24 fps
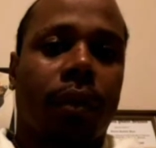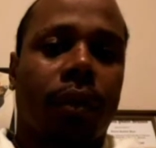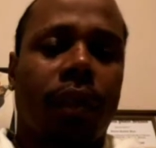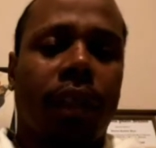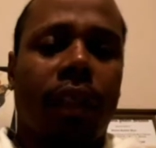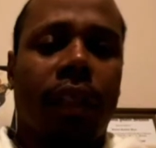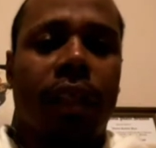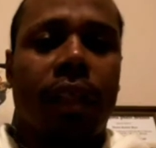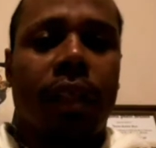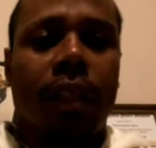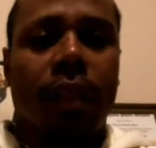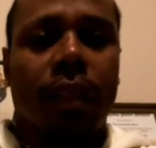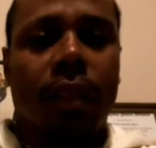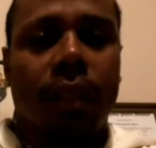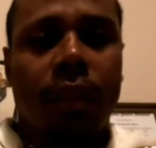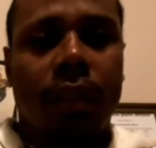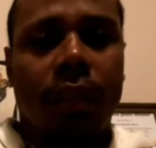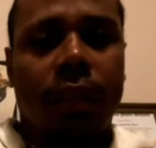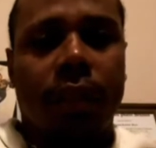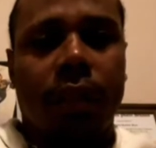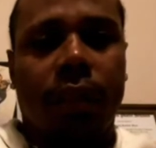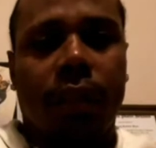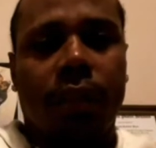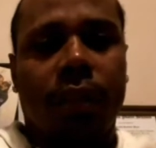Yeah,
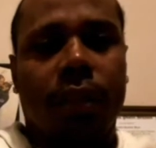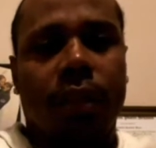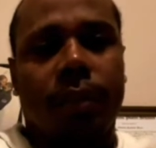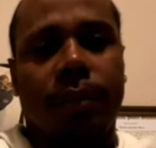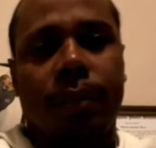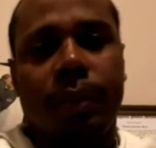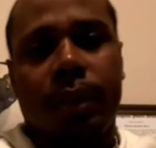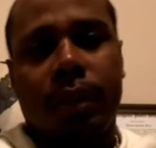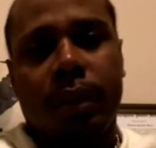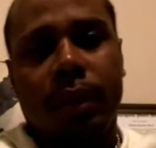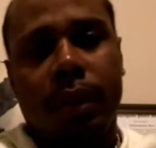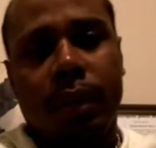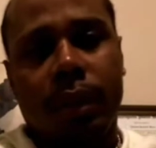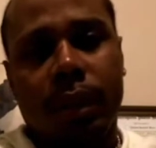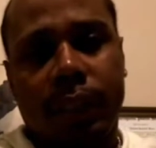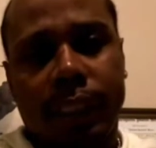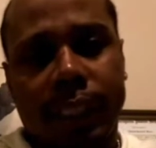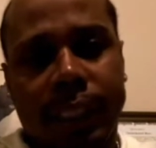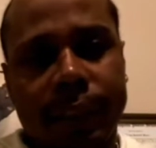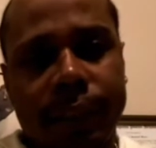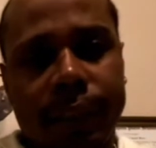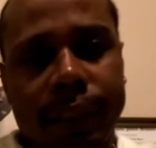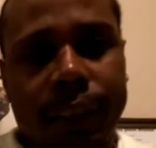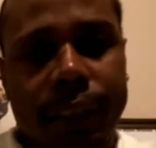he talked to me. He
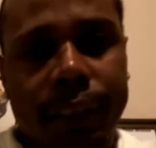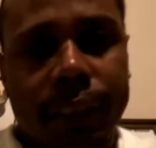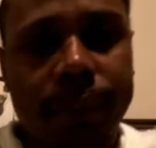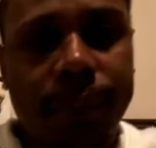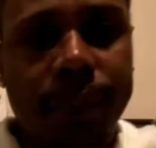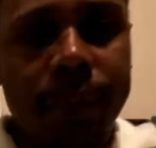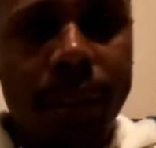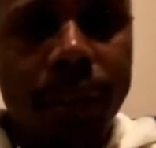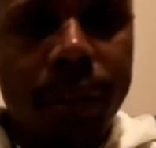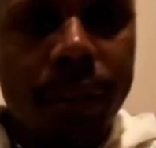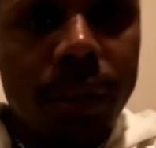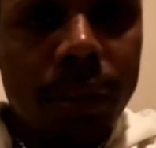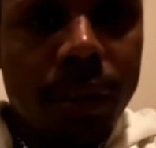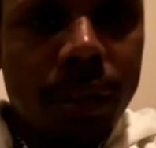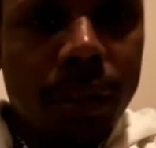came to see me.